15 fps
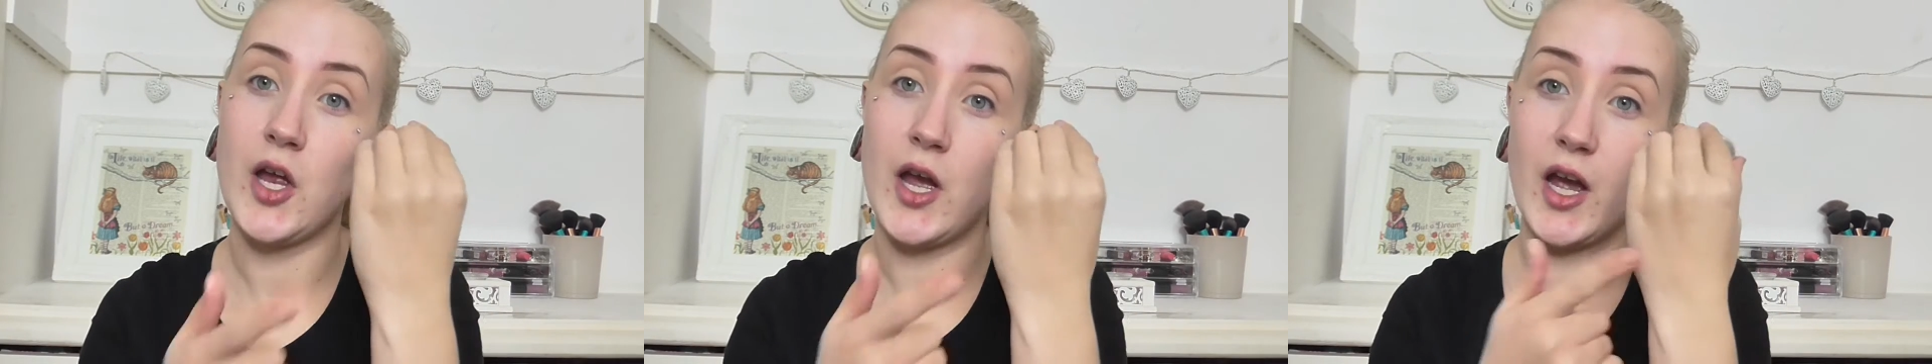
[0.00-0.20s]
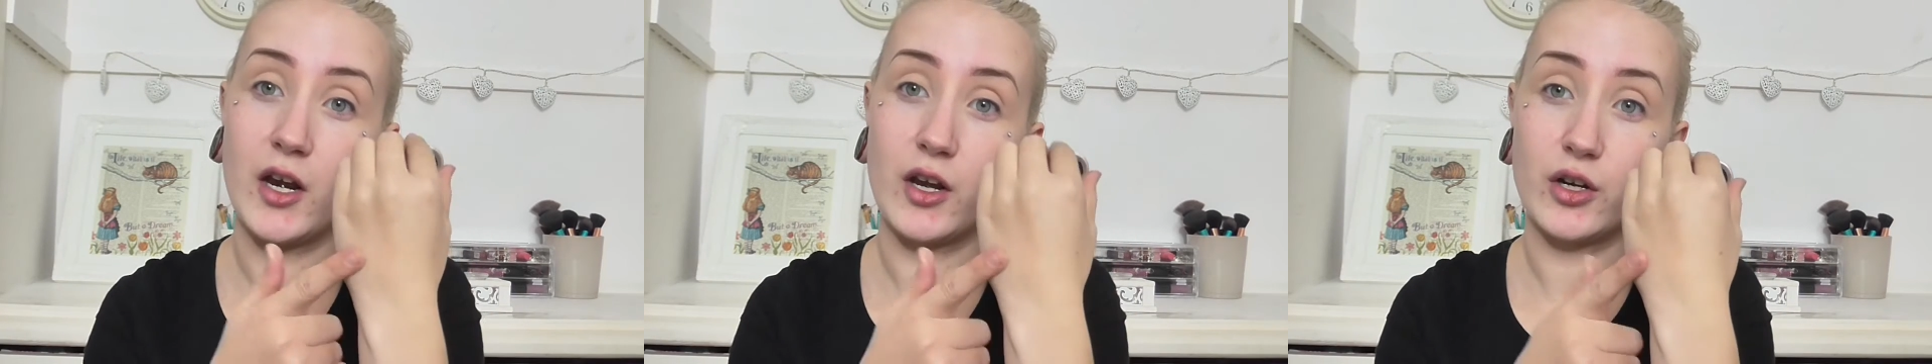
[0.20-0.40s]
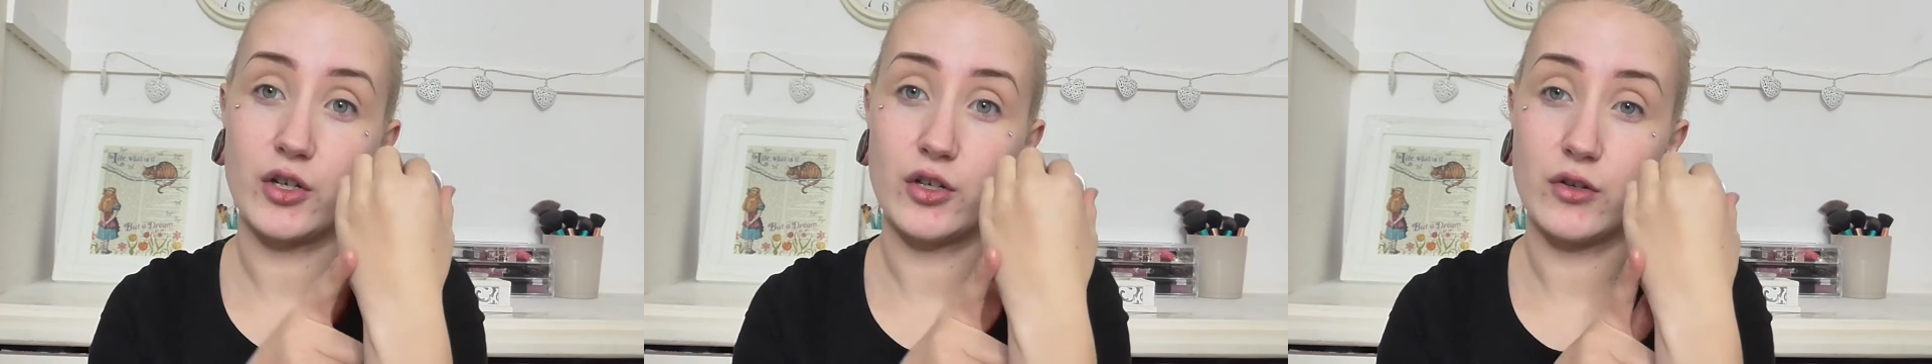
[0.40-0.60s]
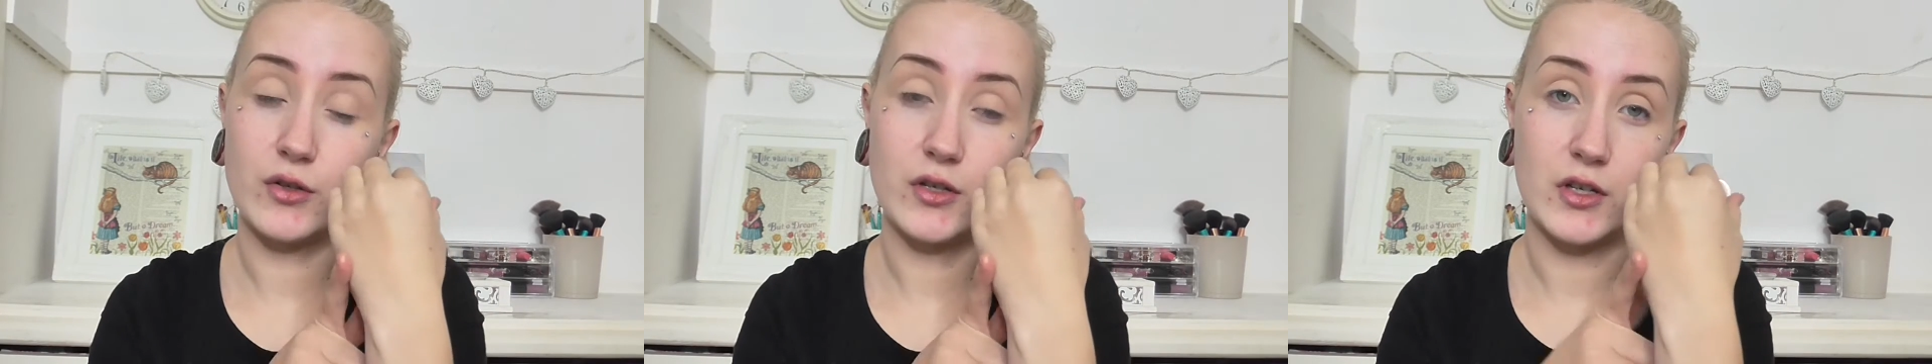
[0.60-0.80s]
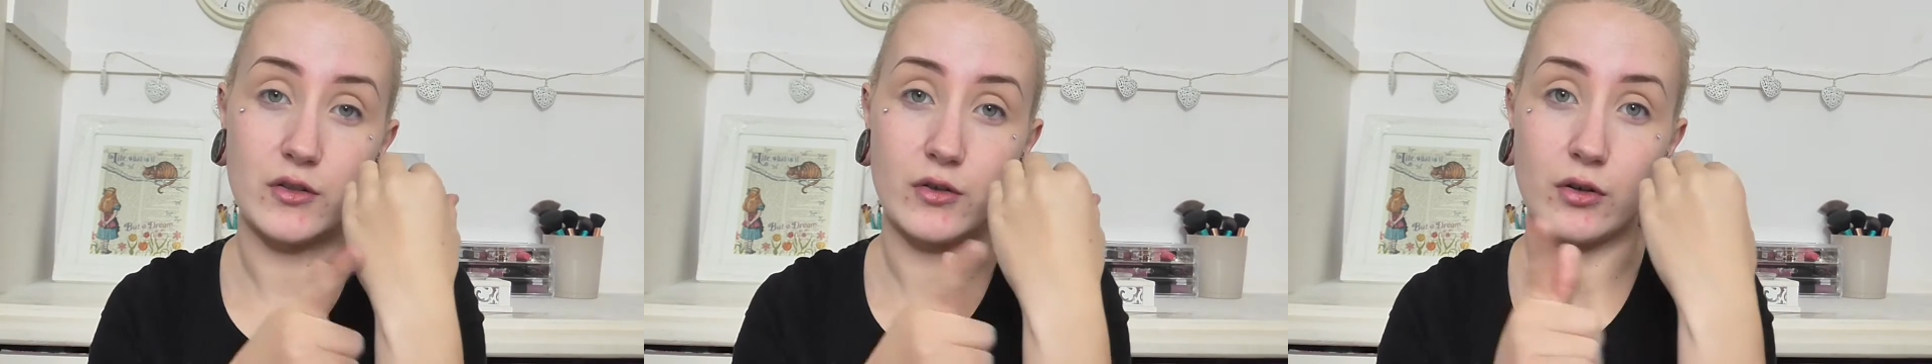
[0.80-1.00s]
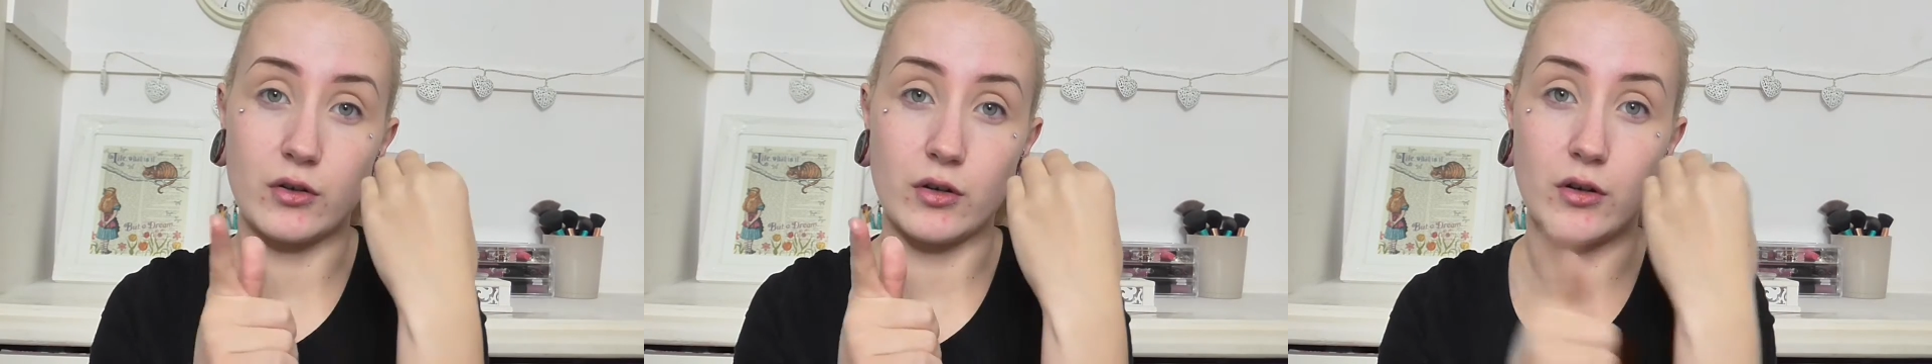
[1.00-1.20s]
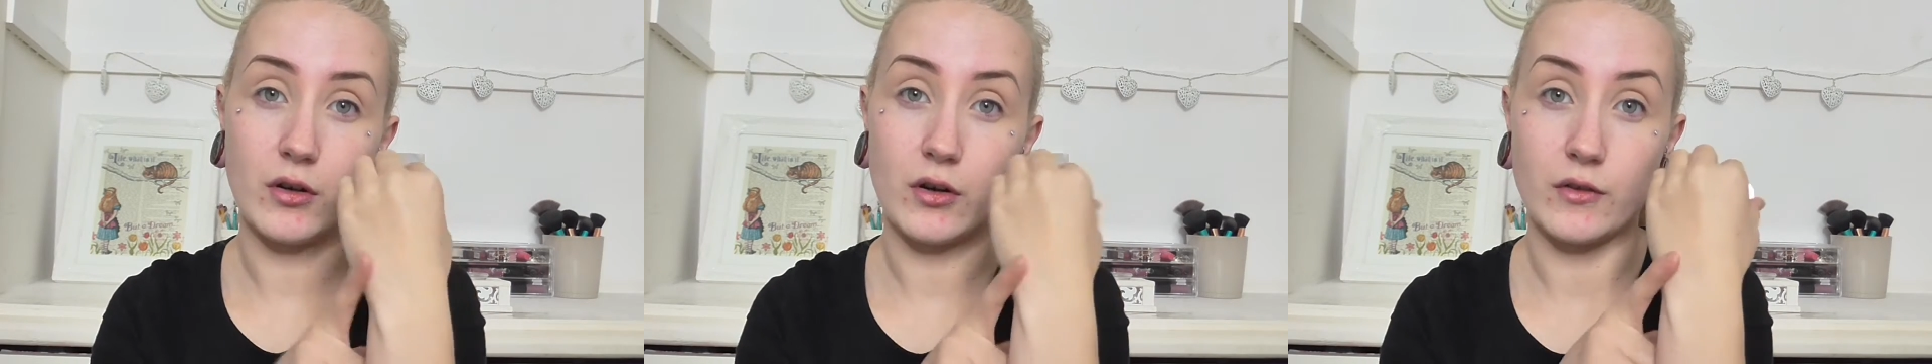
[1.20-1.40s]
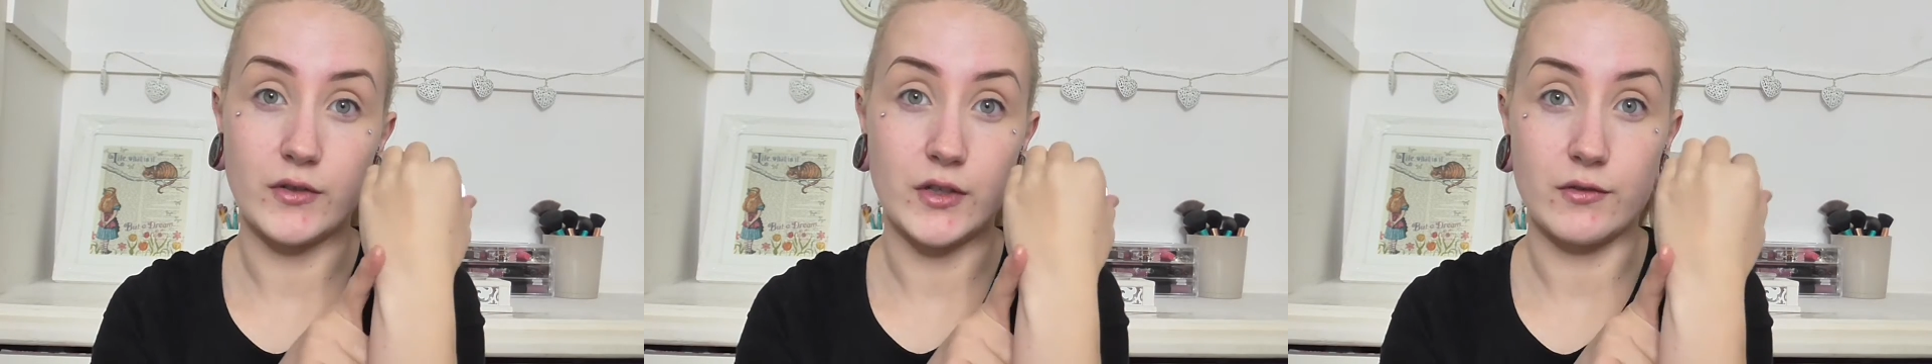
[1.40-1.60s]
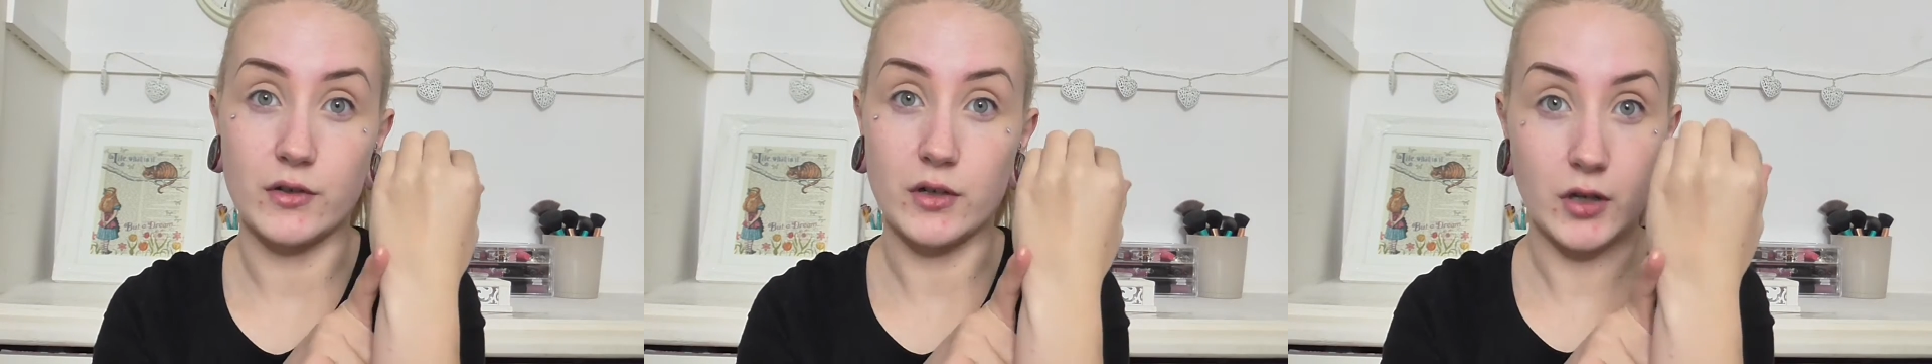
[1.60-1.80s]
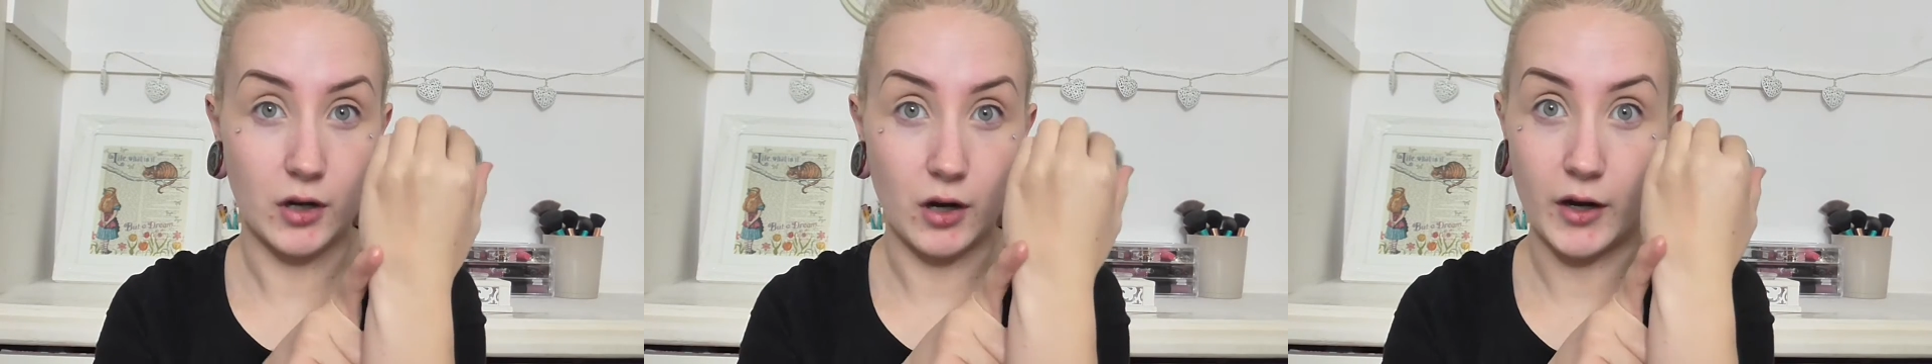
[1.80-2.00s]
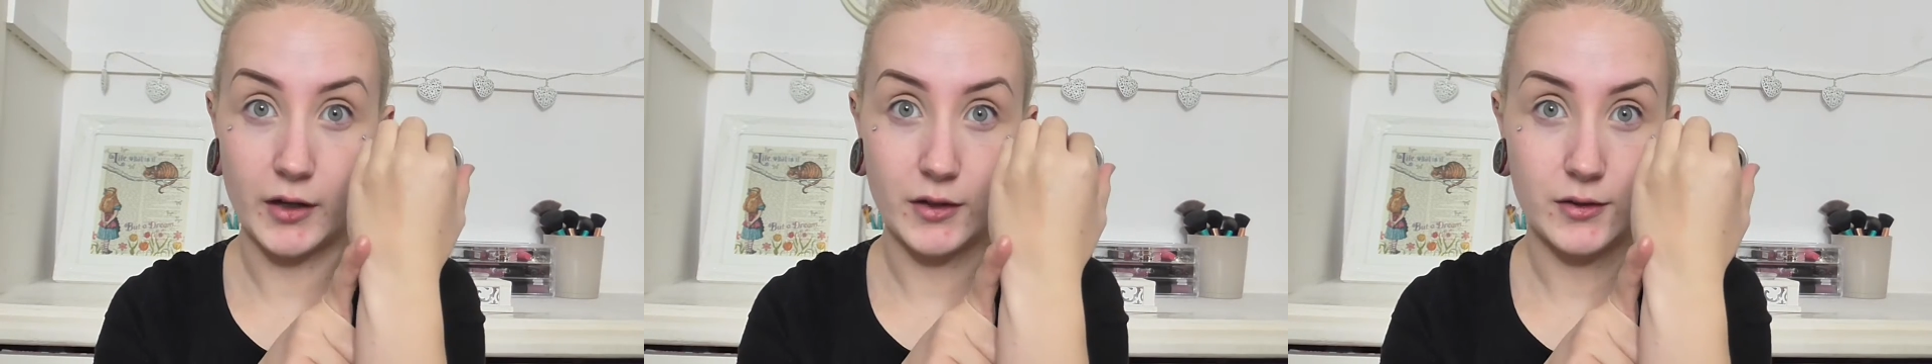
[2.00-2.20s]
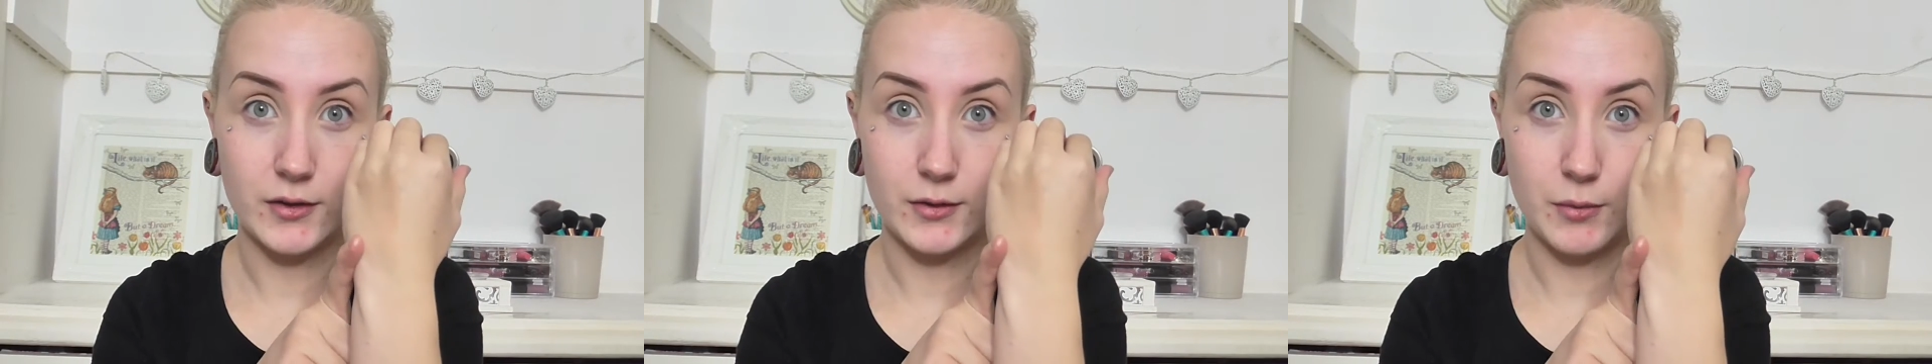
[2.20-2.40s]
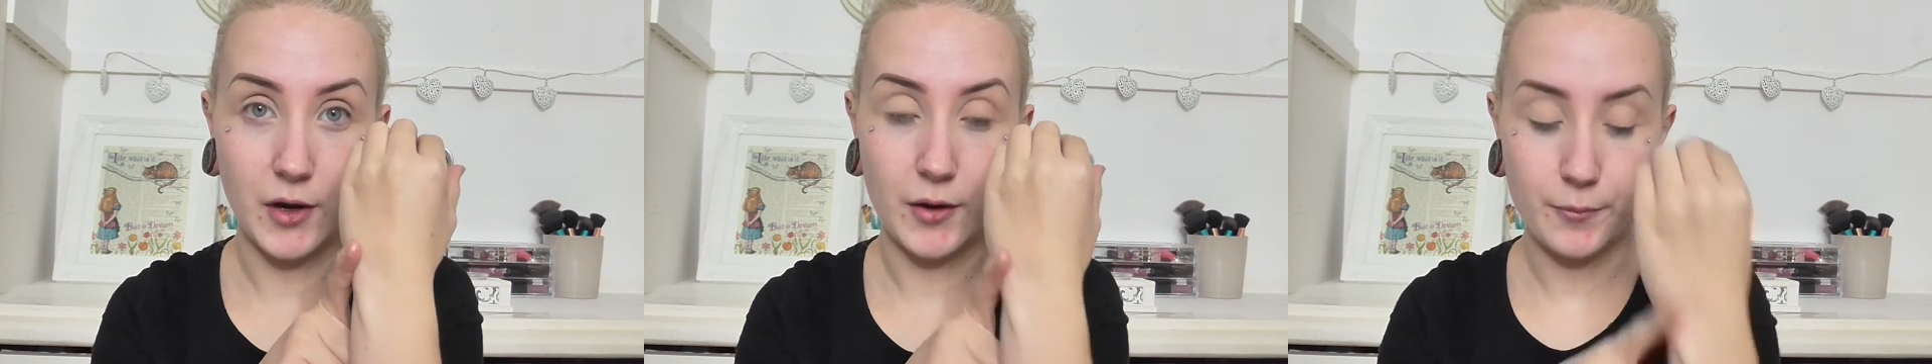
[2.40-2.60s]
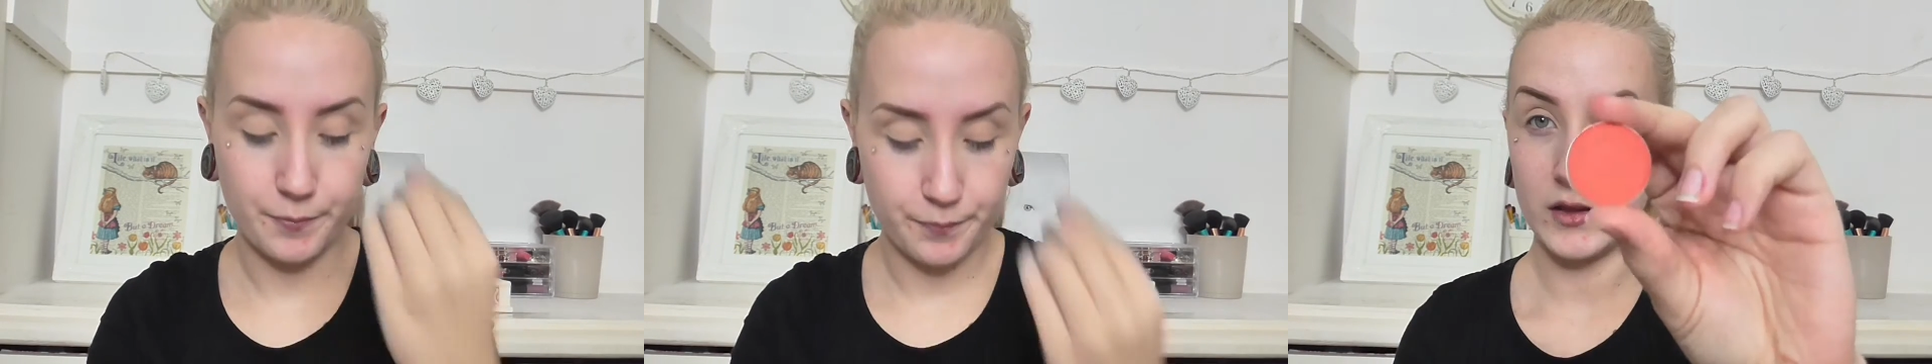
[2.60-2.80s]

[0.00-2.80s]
and I can use this on a lot of different clients as well.